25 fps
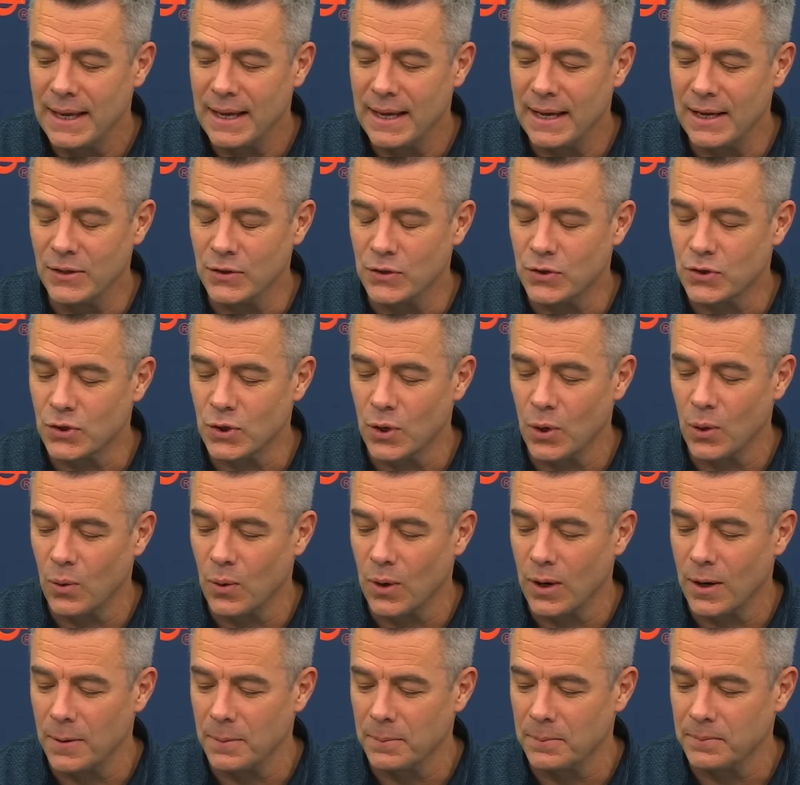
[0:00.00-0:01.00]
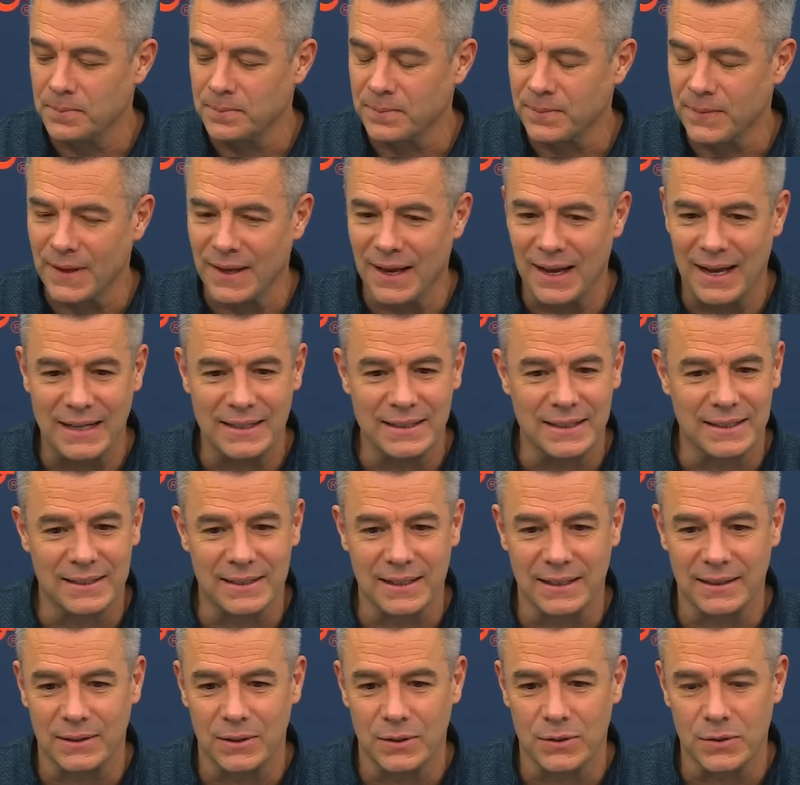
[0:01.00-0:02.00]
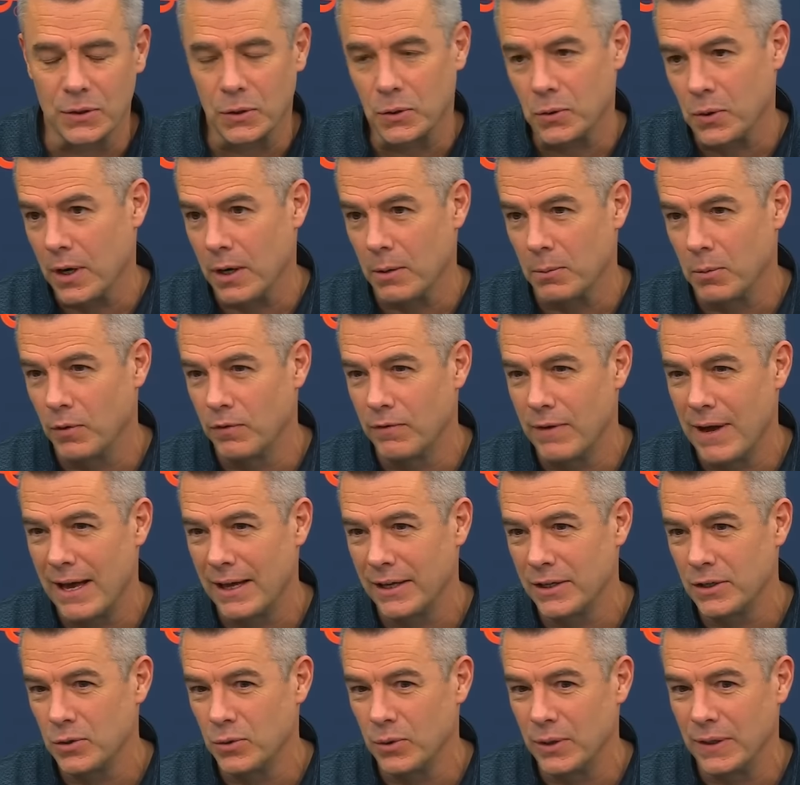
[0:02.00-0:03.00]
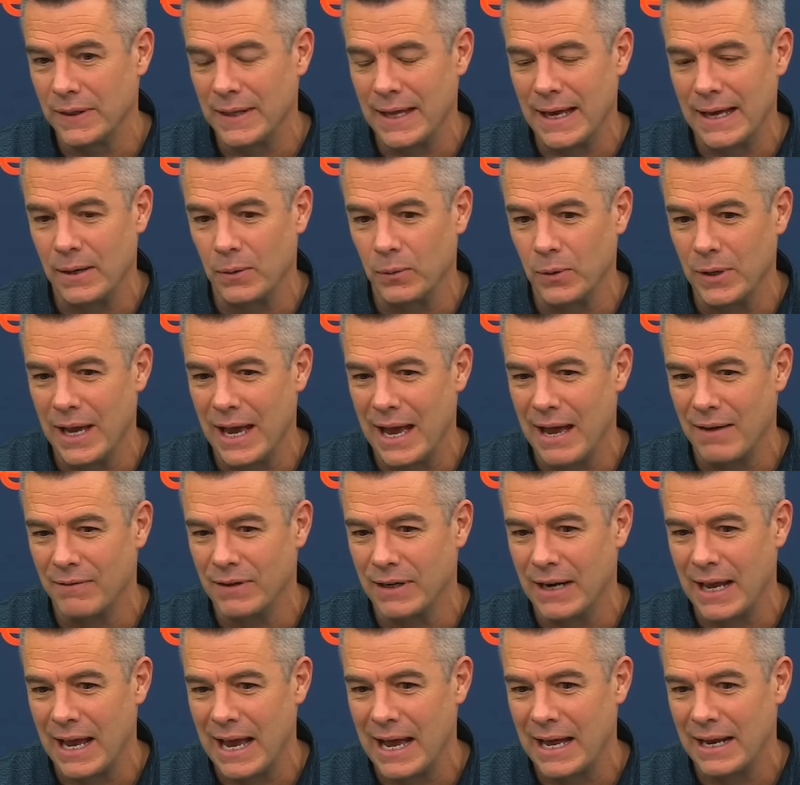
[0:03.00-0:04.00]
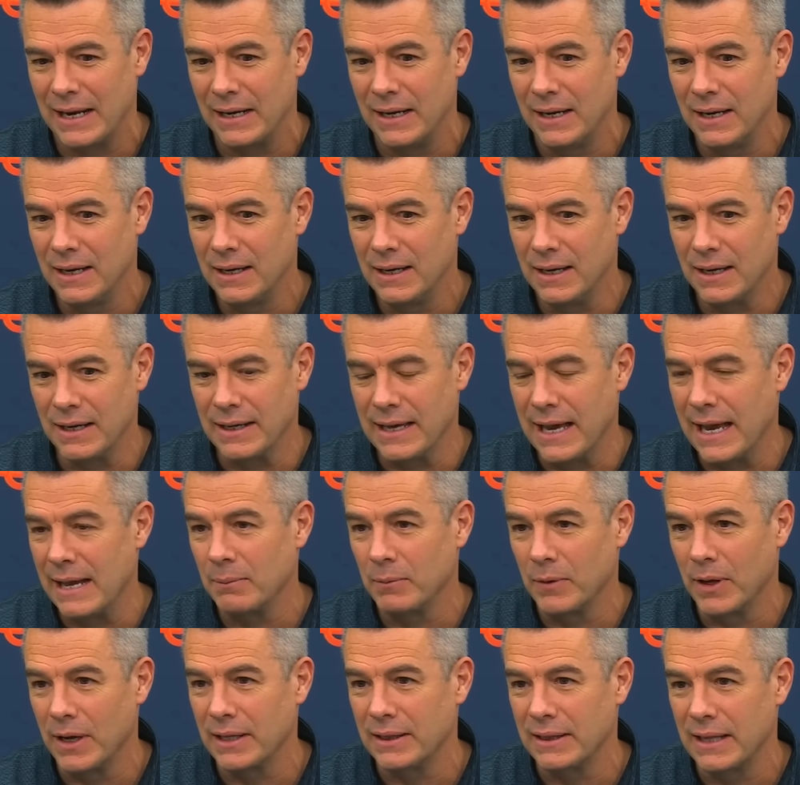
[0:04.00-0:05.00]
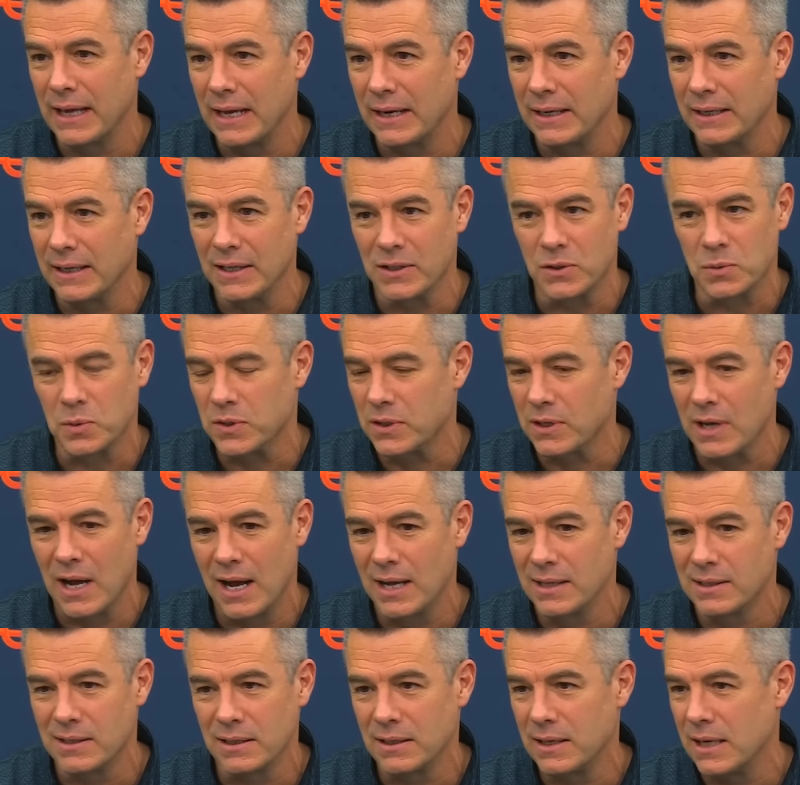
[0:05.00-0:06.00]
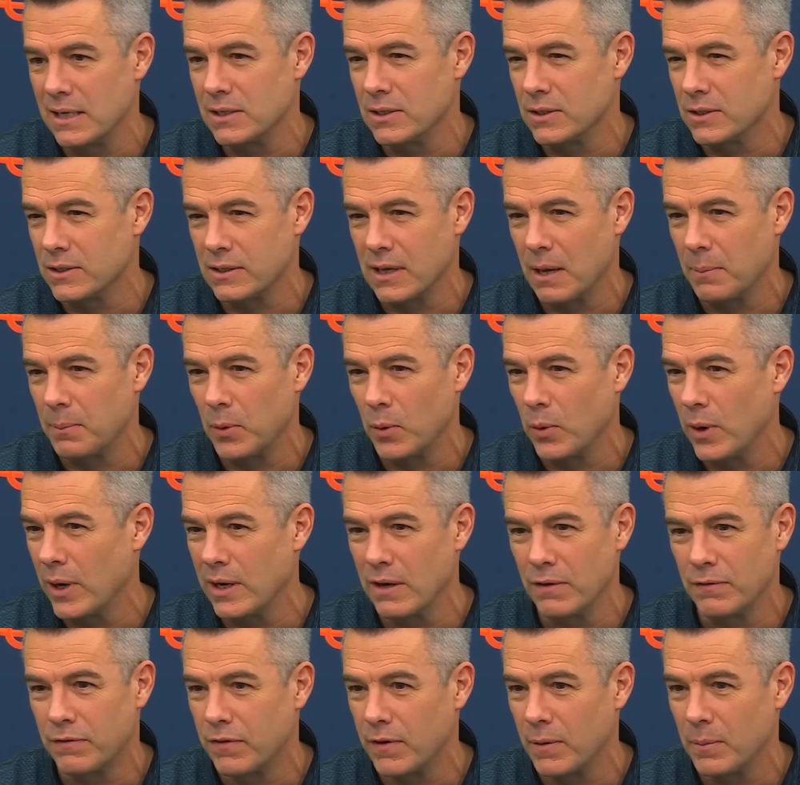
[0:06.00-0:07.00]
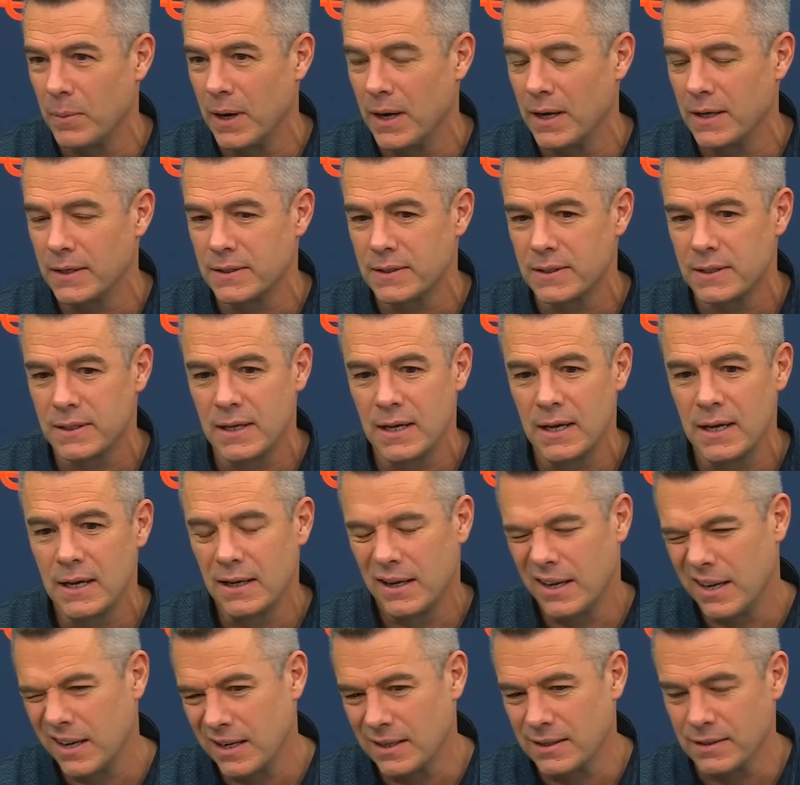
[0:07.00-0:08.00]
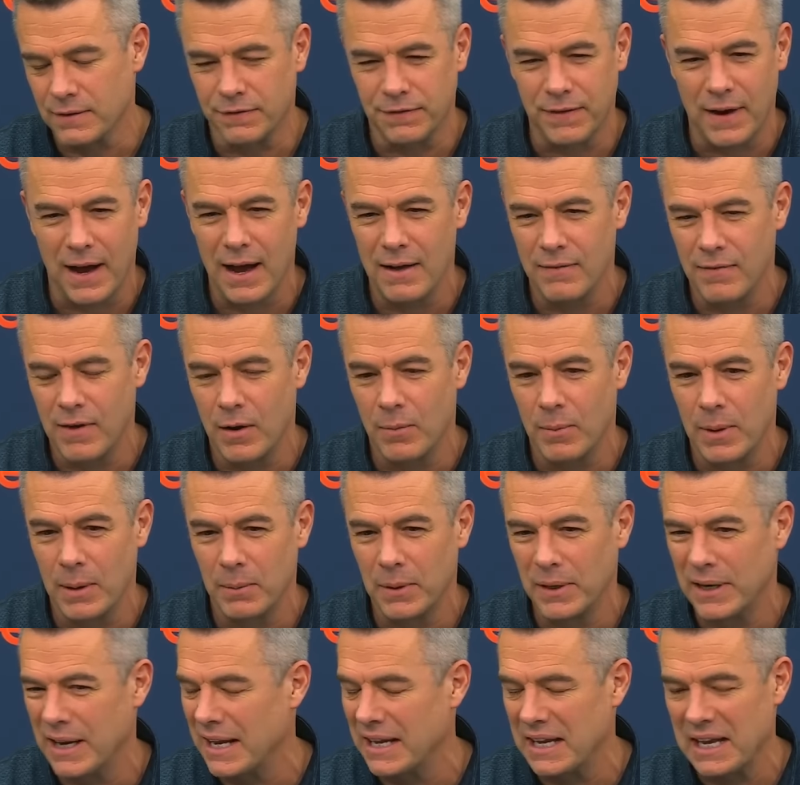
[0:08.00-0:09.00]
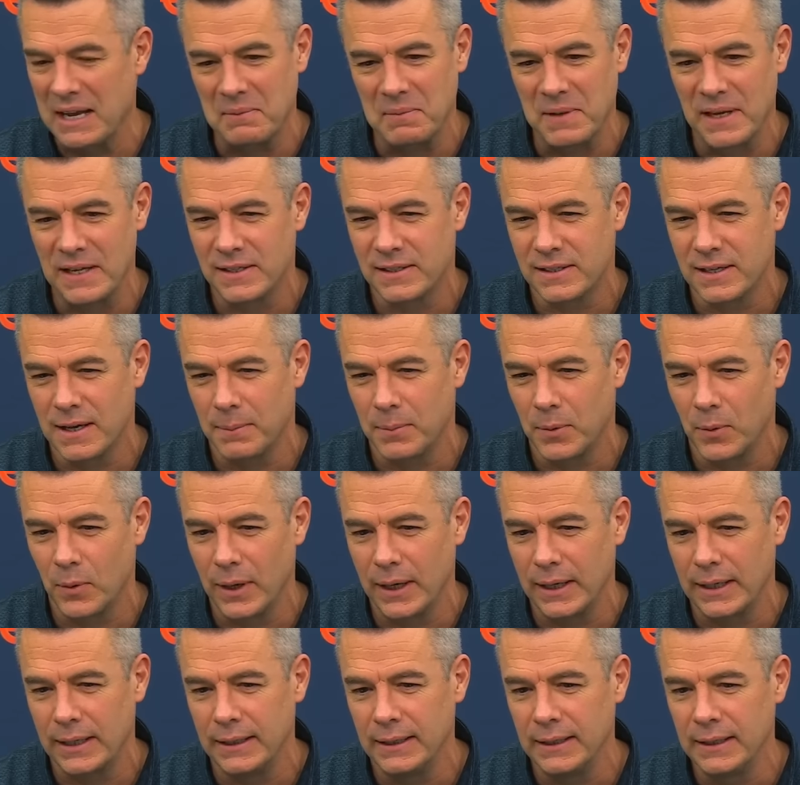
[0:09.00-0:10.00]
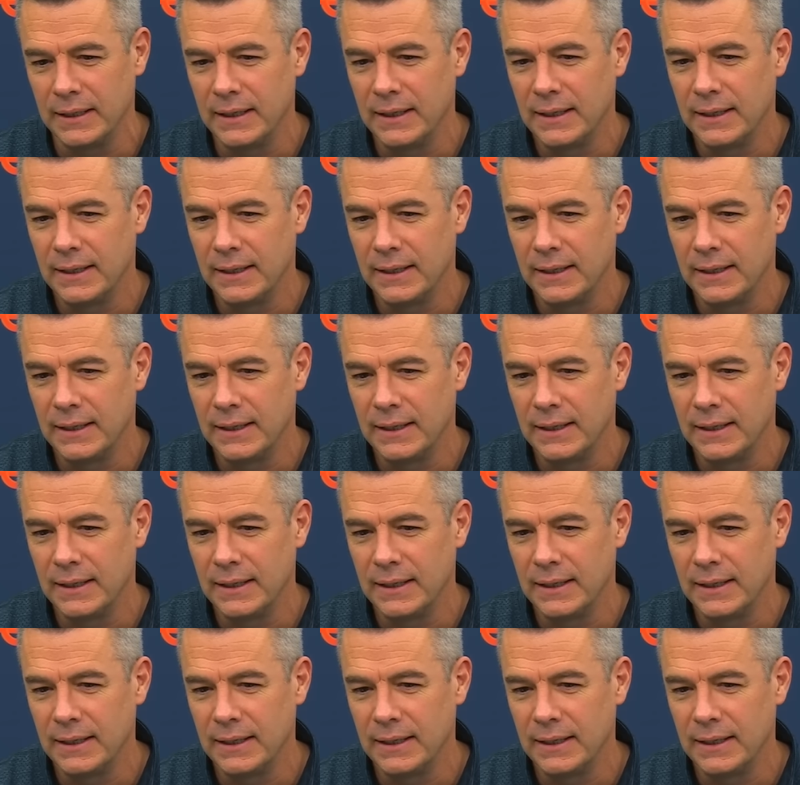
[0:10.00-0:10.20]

And so um, I just think there's incredible value in that. And we haven't had a game like that against Wisconsin. They just separated from us, cut it to five. I remember in that game they separated.